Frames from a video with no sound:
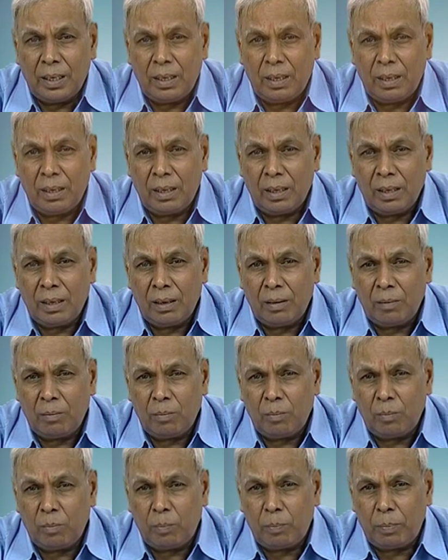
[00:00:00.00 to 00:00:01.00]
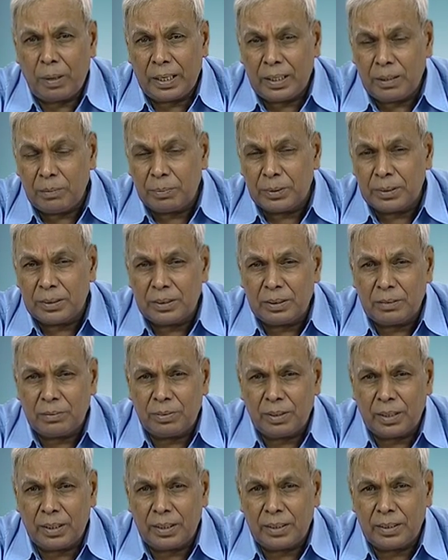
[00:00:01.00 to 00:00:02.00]
Uh, Panipat
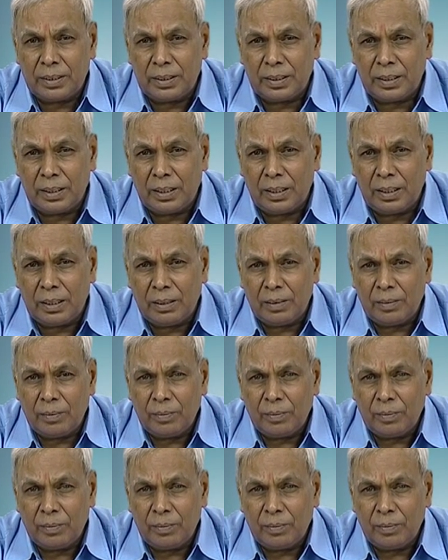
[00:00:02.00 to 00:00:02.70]
refinery,